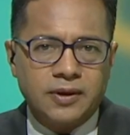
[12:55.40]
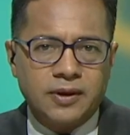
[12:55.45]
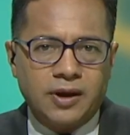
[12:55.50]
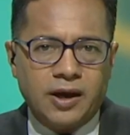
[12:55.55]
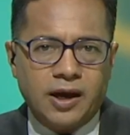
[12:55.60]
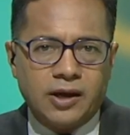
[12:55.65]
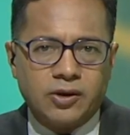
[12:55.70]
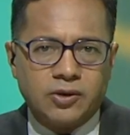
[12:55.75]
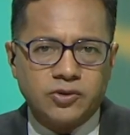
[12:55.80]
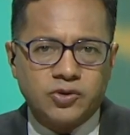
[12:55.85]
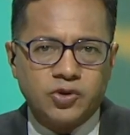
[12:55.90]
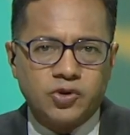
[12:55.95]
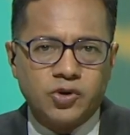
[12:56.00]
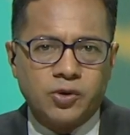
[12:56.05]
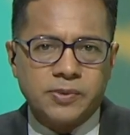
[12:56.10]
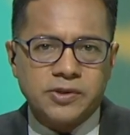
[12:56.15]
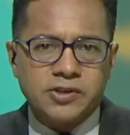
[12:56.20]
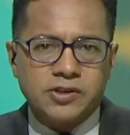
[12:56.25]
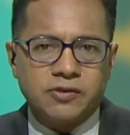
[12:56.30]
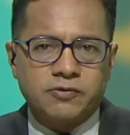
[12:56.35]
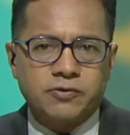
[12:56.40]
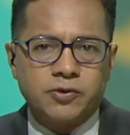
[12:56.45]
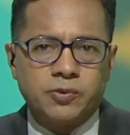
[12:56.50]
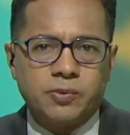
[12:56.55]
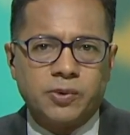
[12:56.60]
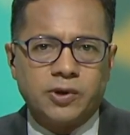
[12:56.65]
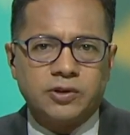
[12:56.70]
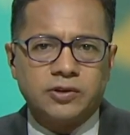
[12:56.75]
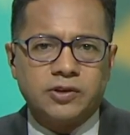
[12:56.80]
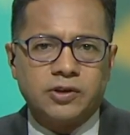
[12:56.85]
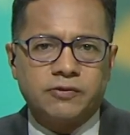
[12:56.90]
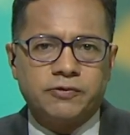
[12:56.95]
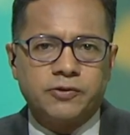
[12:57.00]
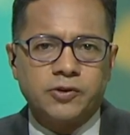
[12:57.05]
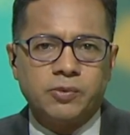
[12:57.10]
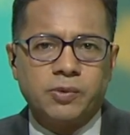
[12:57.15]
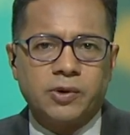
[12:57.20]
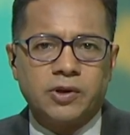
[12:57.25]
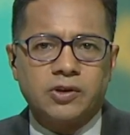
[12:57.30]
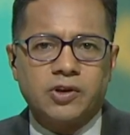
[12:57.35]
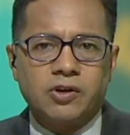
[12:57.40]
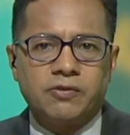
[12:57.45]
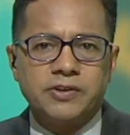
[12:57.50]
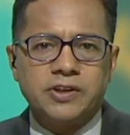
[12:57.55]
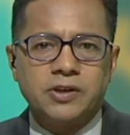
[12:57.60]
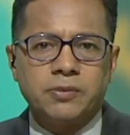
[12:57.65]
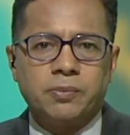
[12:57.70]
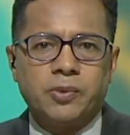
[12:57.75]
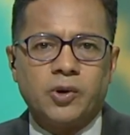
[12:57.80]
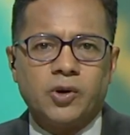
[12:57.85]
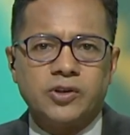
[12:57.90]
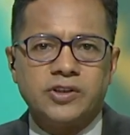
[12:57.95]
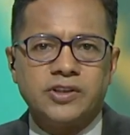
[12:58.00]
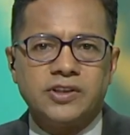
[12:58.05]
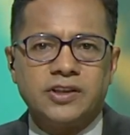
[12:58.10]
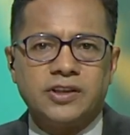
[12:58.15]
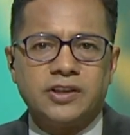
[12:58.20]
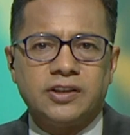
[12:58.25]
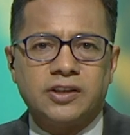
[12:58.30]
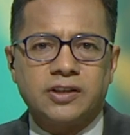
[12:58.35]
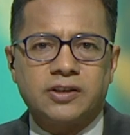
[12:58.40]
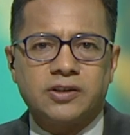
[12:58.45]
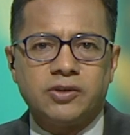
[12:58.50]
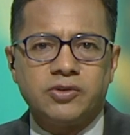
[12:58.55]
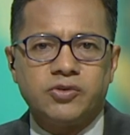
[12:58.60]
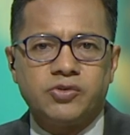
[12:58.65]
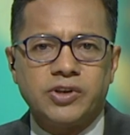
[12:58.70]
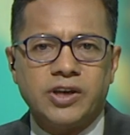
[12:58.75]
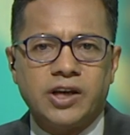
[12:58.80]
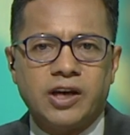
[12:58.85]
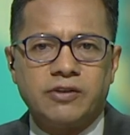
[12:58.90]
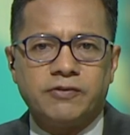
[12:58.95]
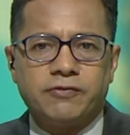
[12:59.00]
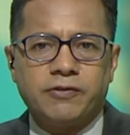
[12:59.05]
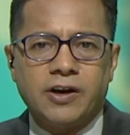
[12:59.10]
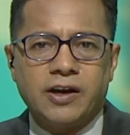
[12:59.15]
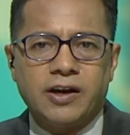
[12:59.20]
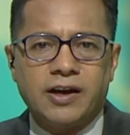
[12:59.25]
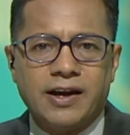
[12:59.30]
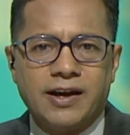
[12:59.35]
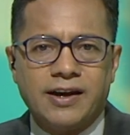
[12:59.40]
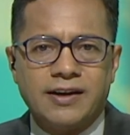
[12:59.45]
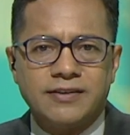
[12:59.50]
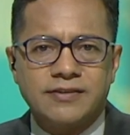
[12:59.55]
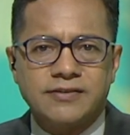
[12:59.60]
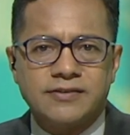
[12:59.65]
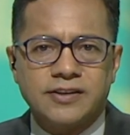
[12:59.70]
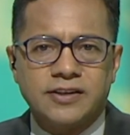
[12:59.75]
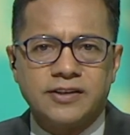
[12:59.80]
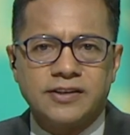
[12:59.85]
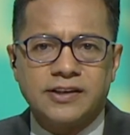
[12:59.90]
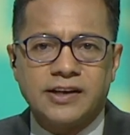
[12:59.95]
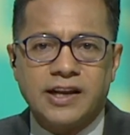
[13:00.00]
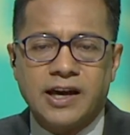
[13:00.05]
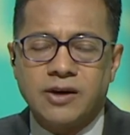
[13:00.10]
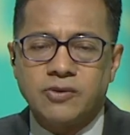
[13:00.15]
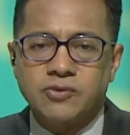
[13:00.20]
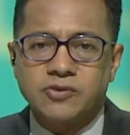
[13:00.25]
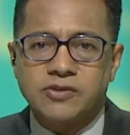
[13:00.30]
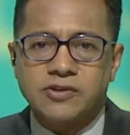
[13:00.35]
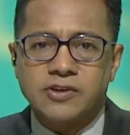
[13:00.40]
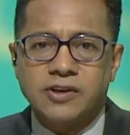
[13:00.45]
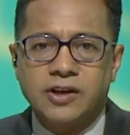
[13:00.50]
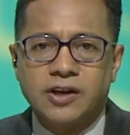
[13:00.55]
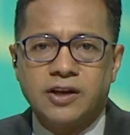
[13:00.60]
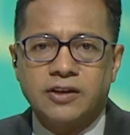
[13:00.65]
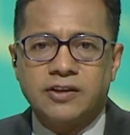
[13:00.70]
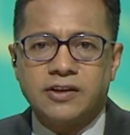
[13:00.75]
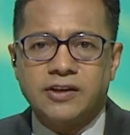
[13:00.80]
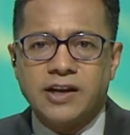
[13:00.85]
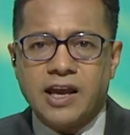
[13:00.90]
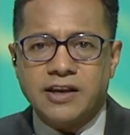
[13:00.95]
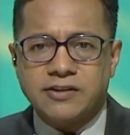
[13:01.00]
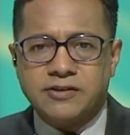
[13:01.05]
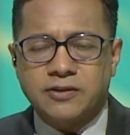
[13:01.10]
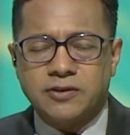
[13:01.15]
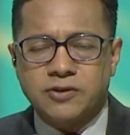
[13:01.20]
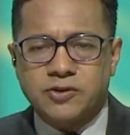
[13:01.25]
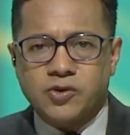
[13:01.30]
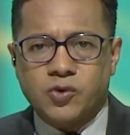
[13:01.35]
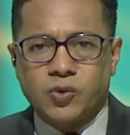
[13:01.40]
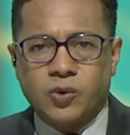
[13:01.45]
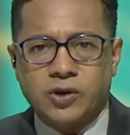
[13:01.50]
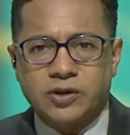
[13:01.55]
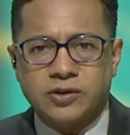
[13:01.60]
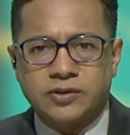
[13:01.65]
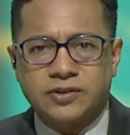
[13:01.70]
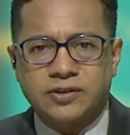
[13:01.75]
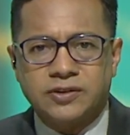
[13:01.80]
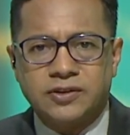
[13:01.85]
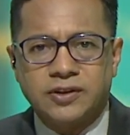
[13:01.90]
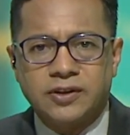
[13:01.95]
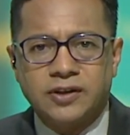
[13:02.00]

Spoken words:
And on to domestic football. The football governing body in the country, ENFA, has announced the national squad.